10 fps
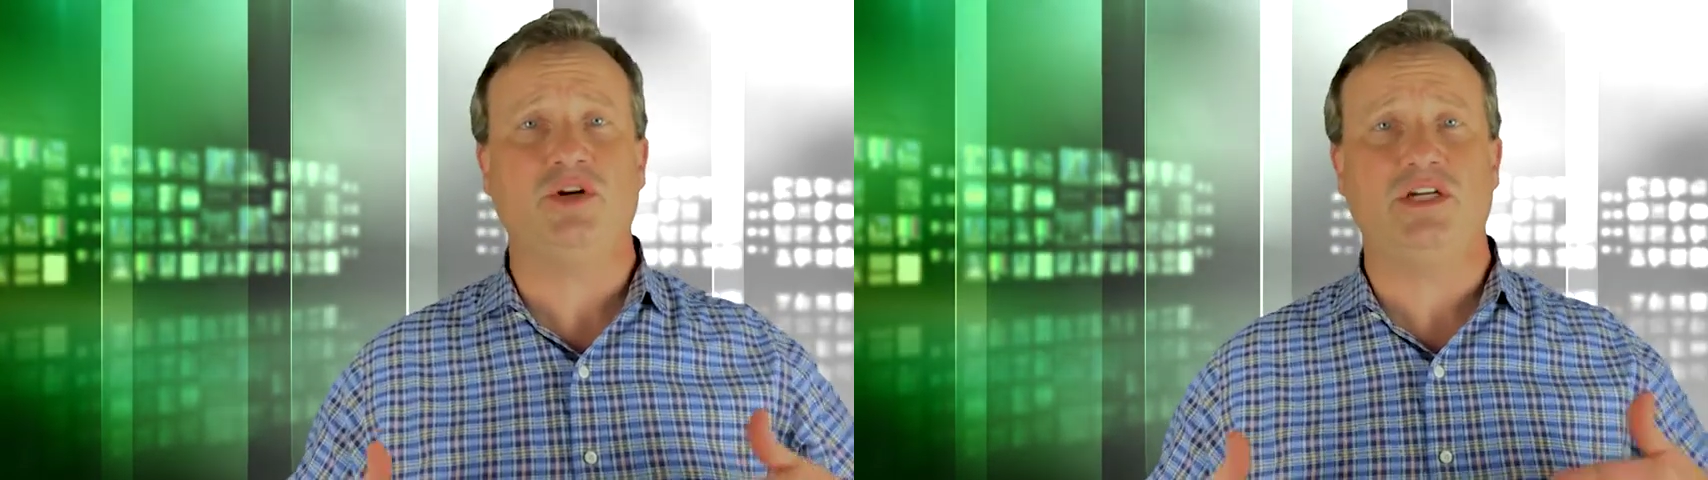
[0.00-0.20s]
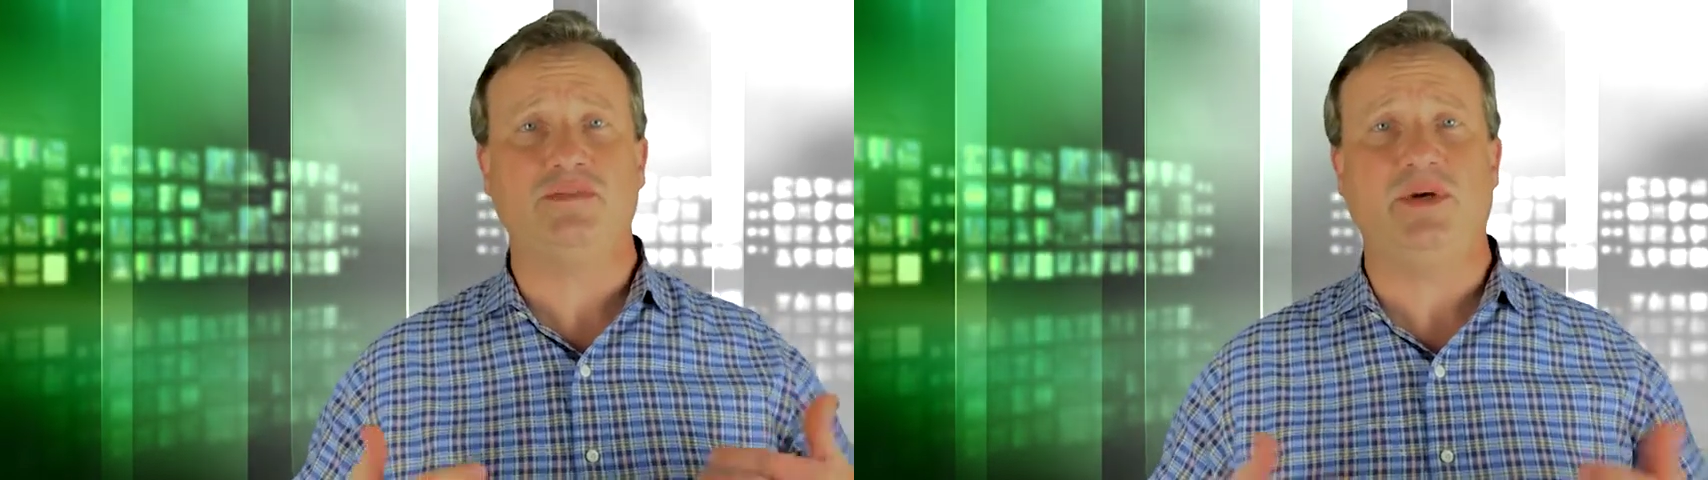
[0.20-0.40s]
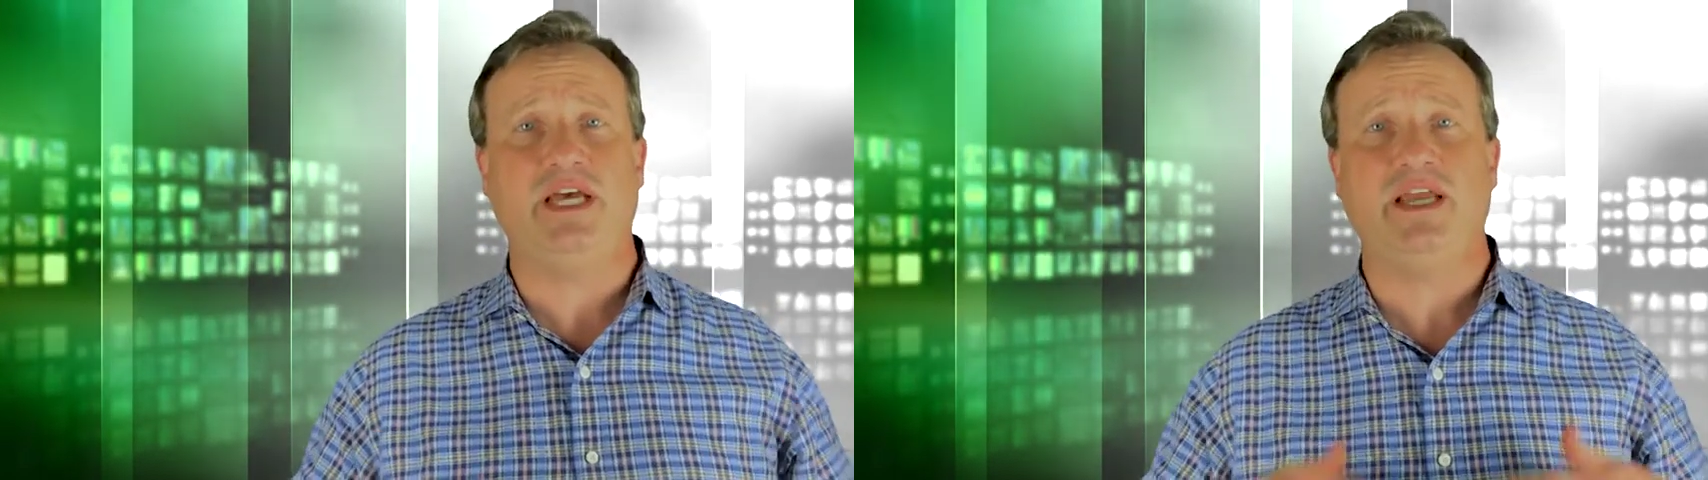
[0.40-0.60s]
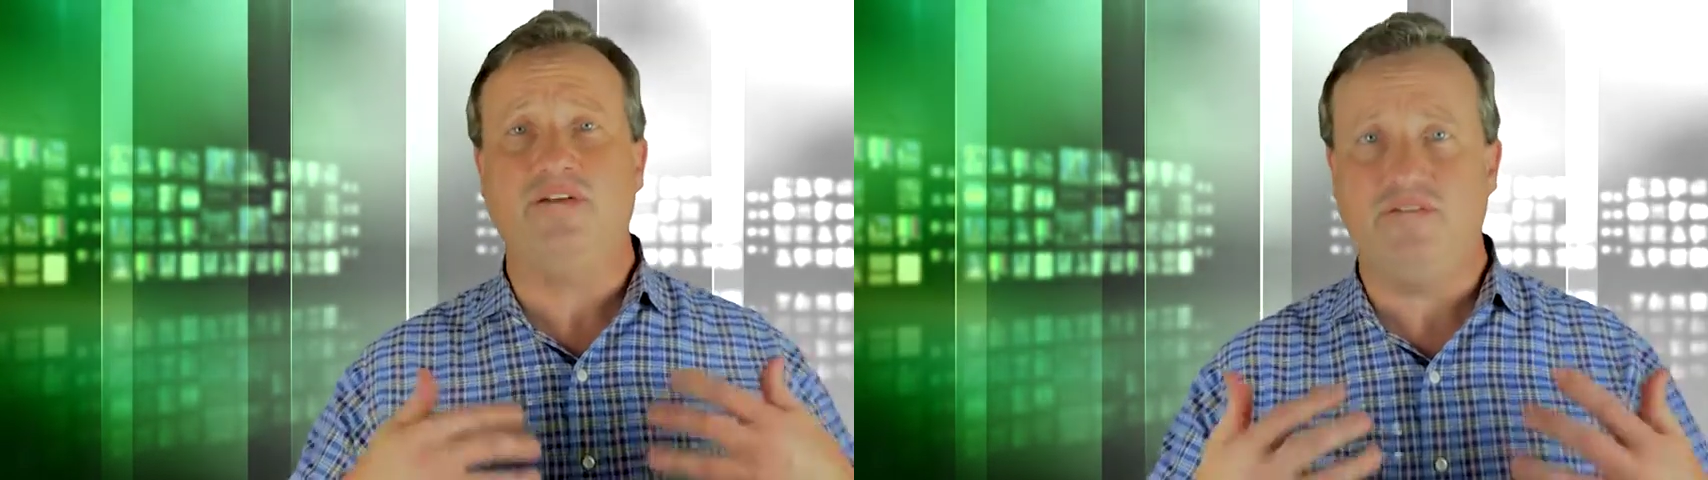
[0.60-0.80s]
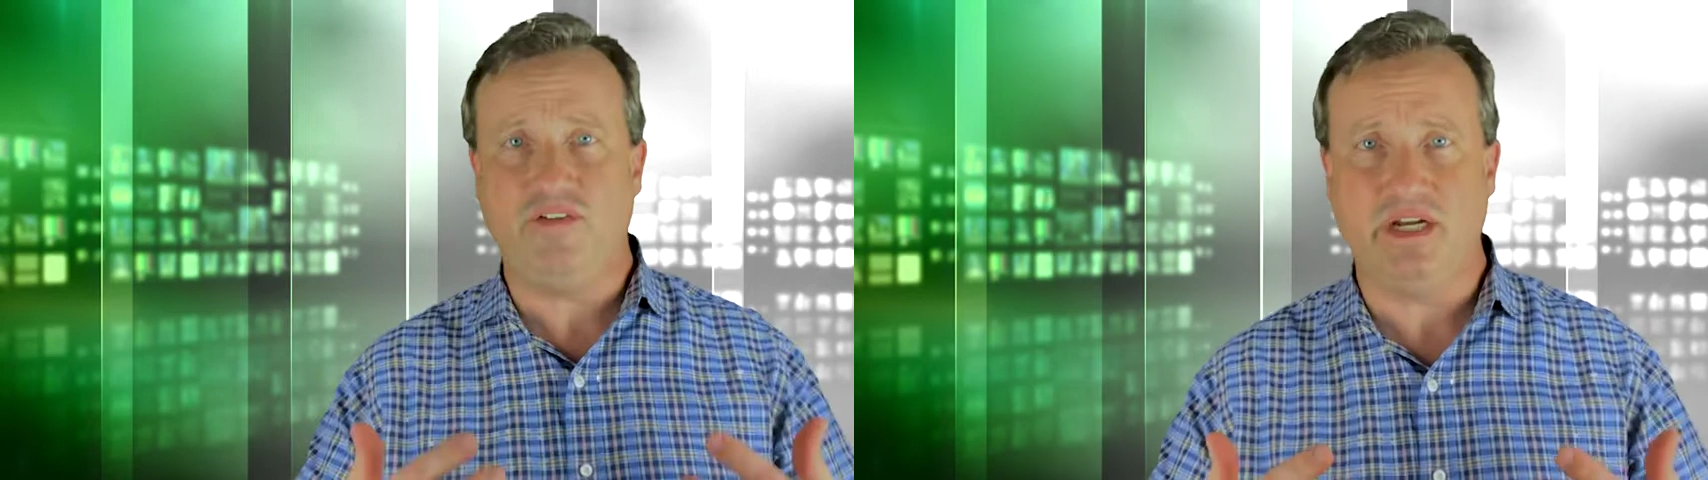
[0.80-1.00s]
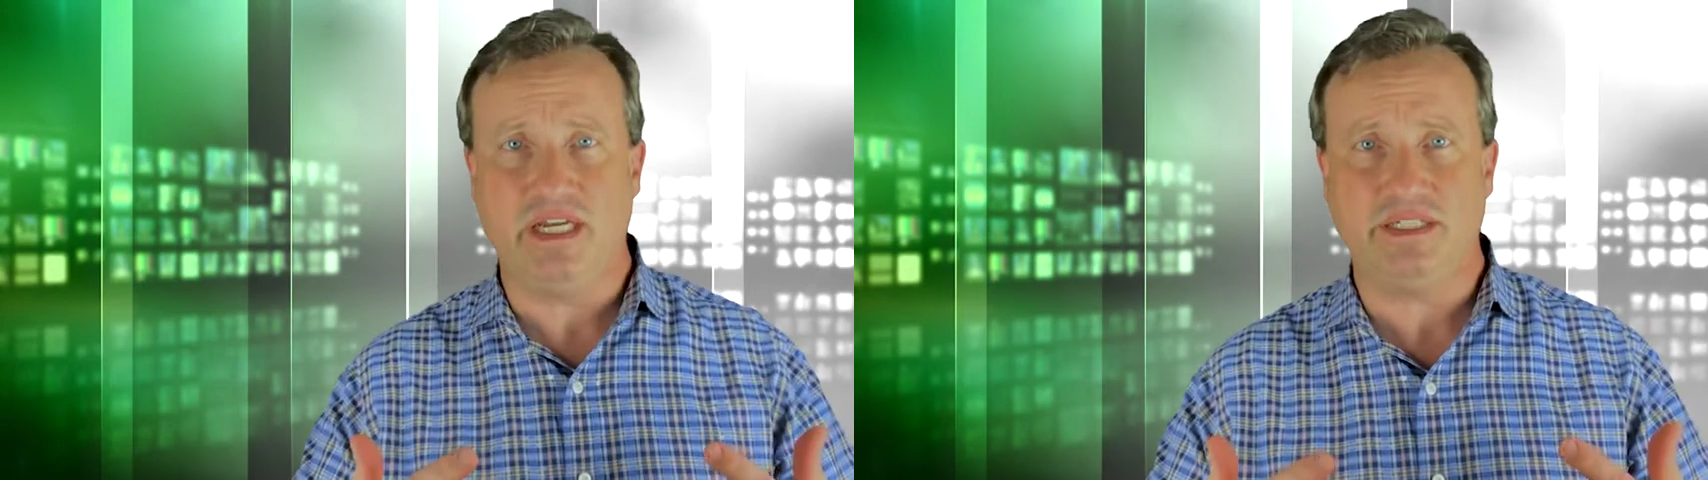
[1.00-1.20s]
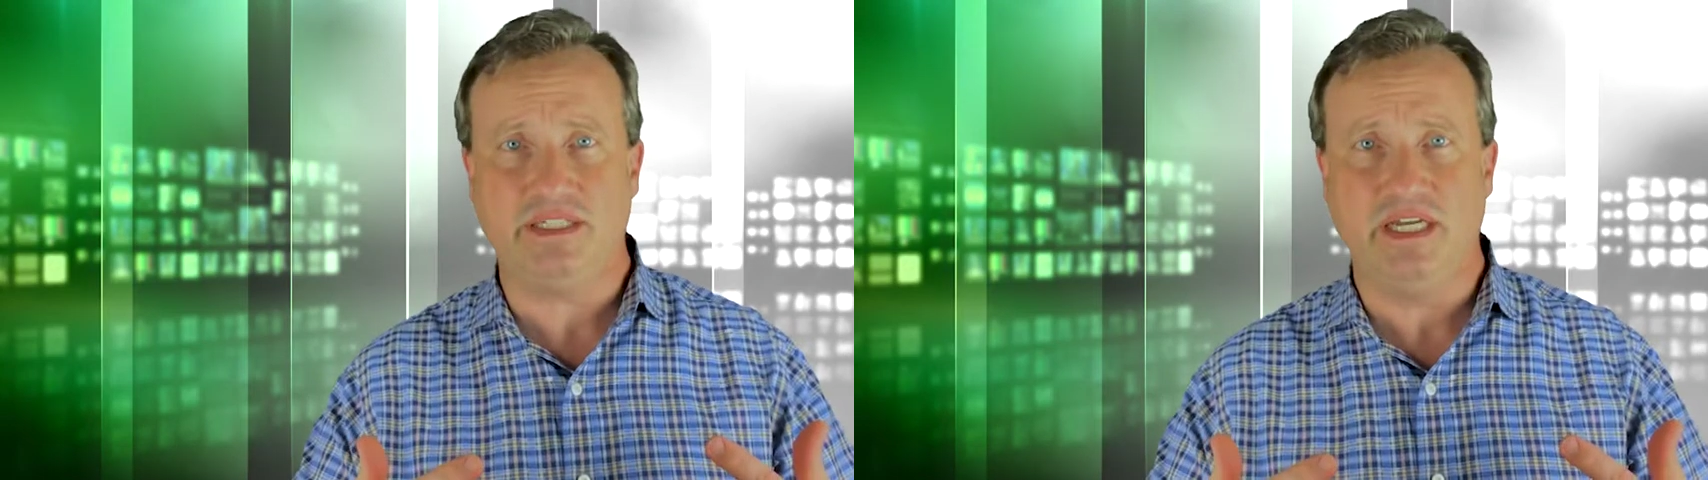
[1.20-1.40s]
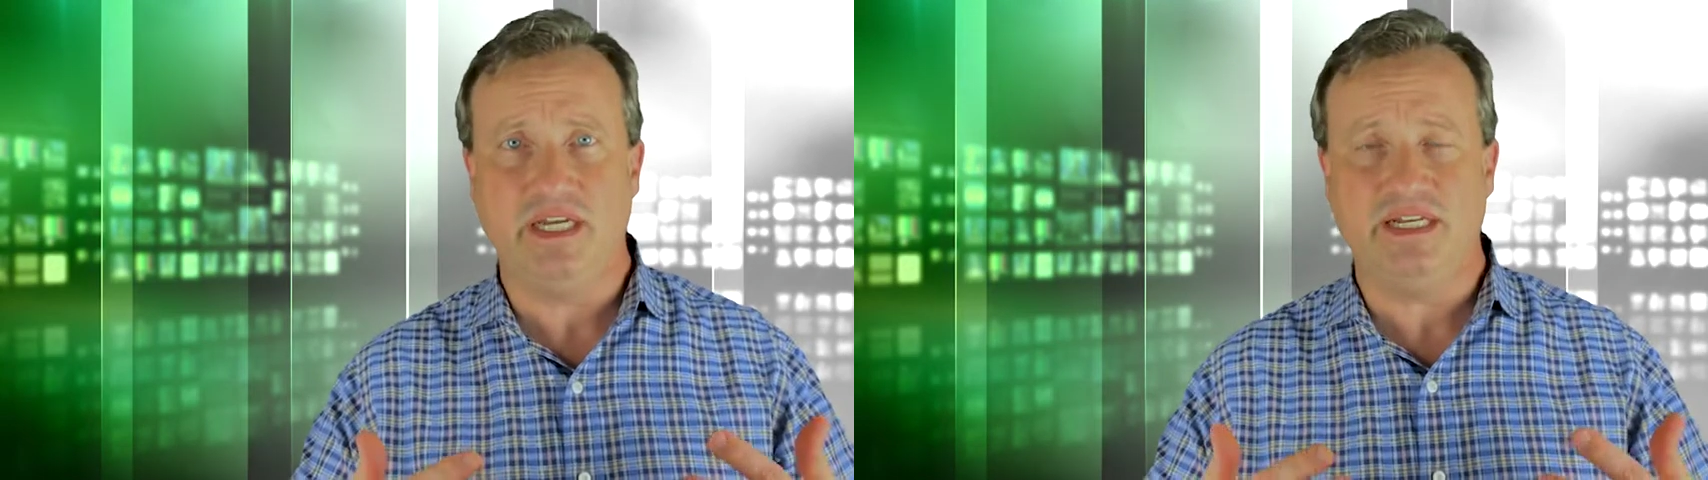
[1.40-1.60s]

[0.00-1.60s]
caused by fungus.